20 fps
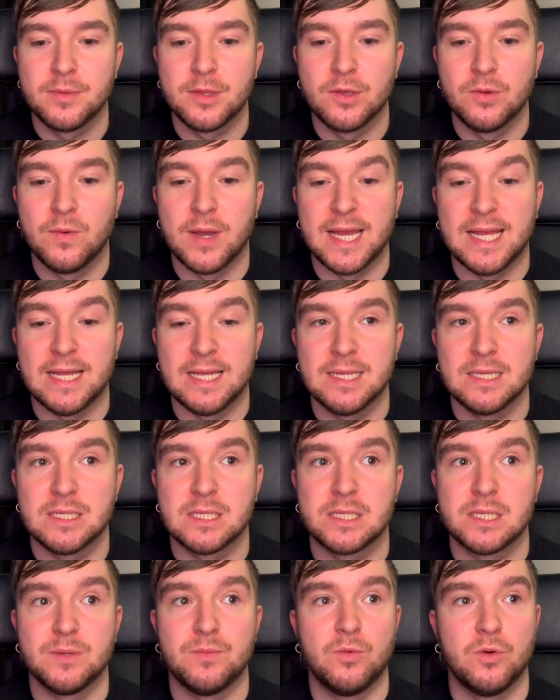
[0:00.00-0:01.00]
where
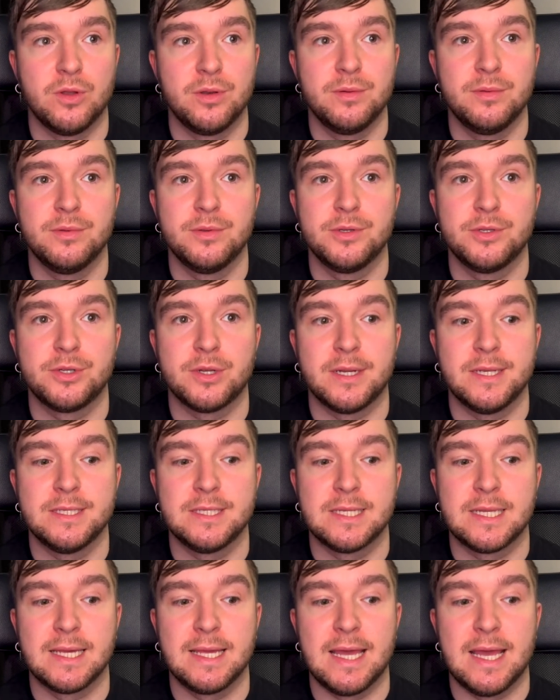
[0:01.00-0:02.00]
someone
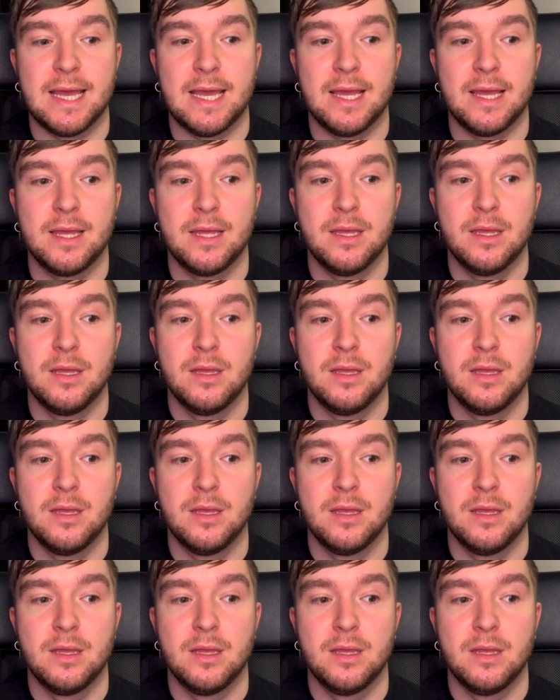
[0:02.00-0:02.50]
tries to get